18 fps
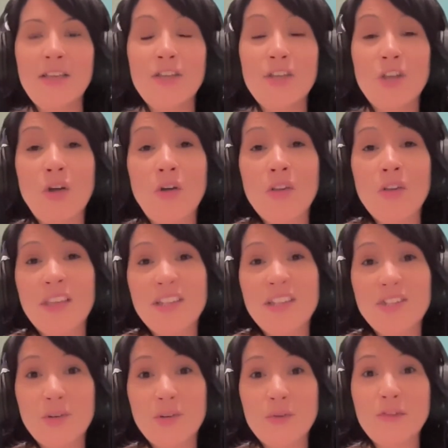You know how
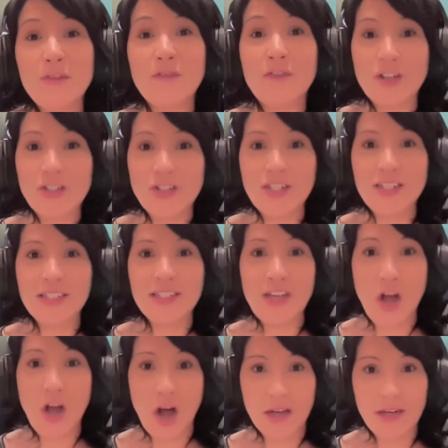kids are
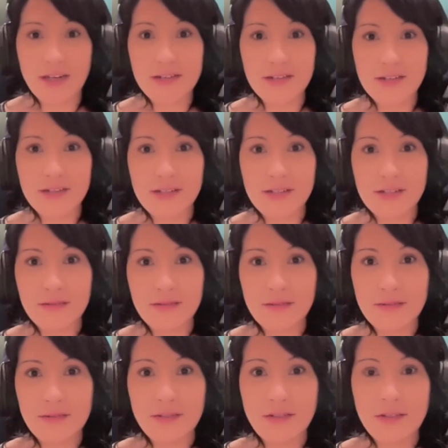refreshingly honest.
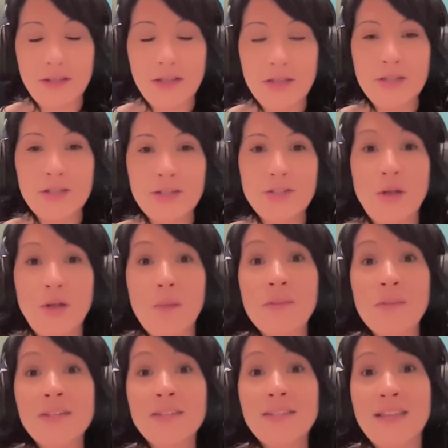So
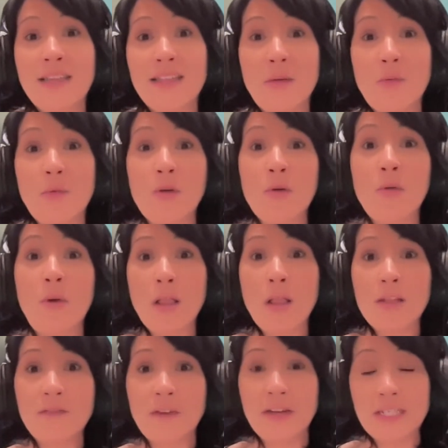I'm going to say that what
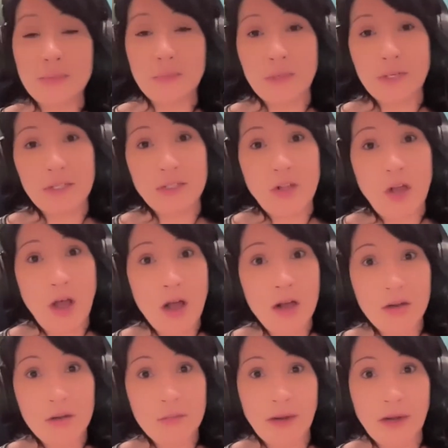qualifies me to
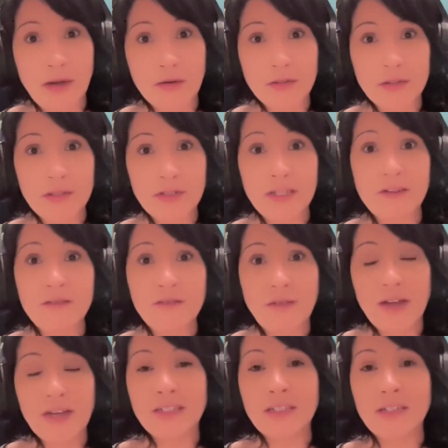talk about
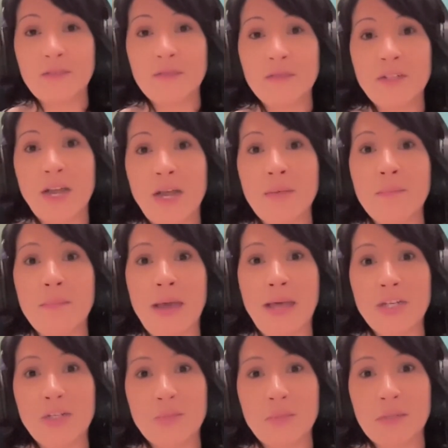effective time
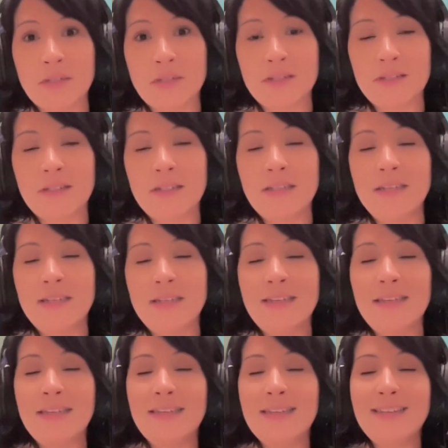management
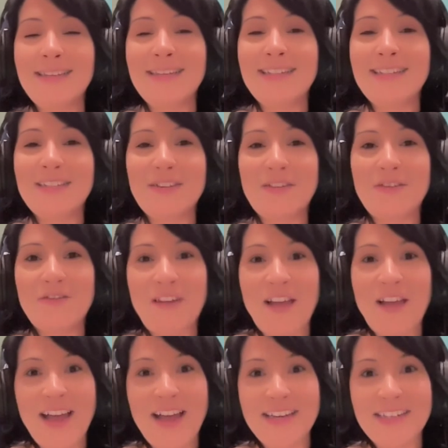is the
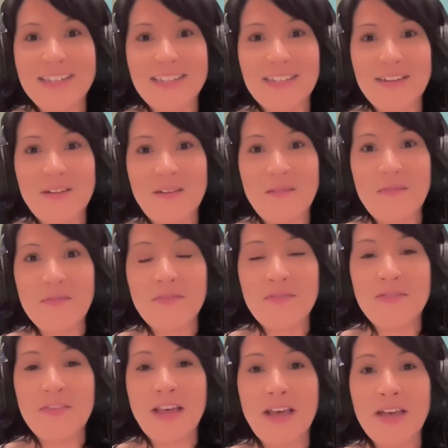fact
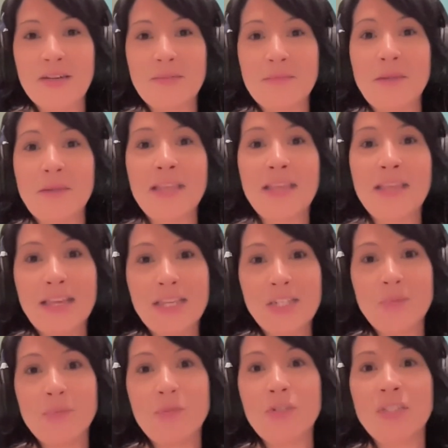that my
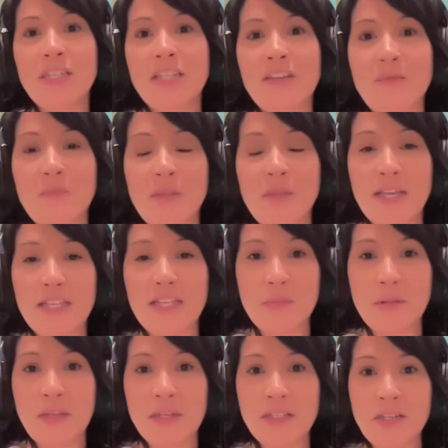kids perceive me
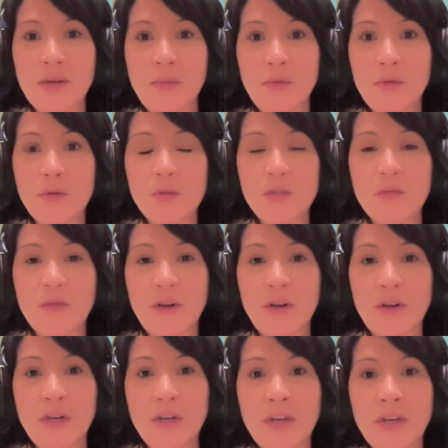as being someone who's
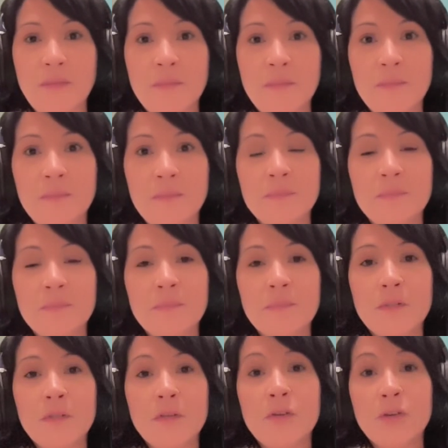very
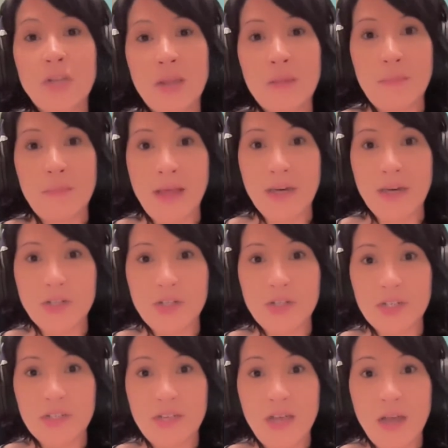good at
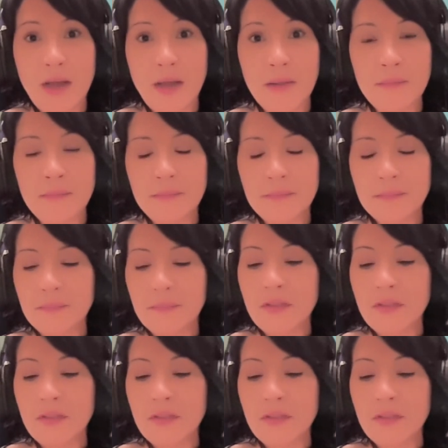managing time,